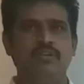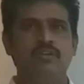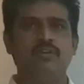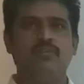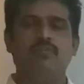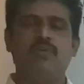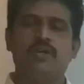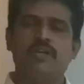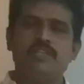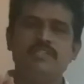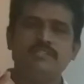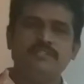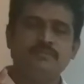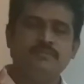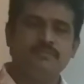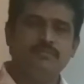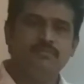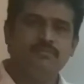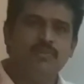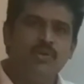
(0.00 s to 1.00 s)
What
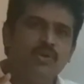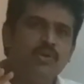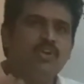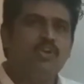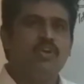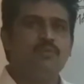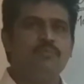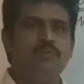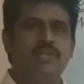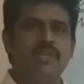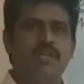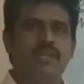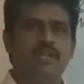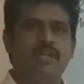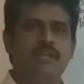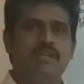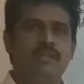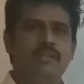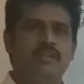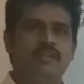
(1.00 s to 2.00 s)
is monomial?
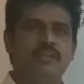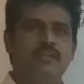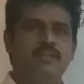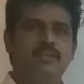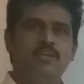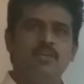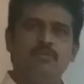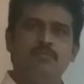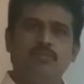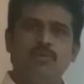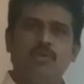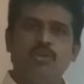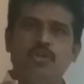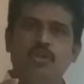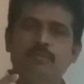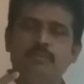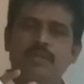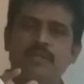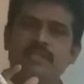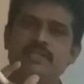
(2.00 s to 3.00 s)

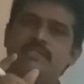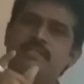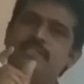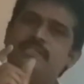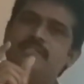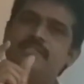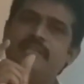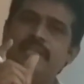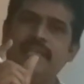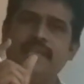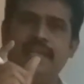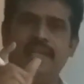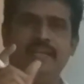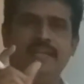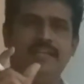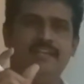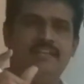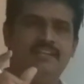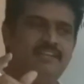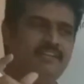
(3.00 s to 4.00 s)
Monomial is a single.
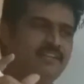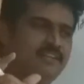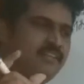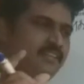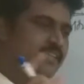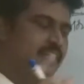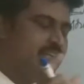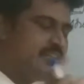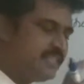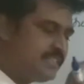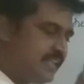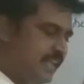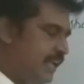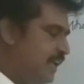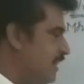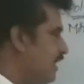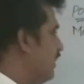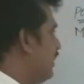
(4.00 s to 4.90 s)
That is a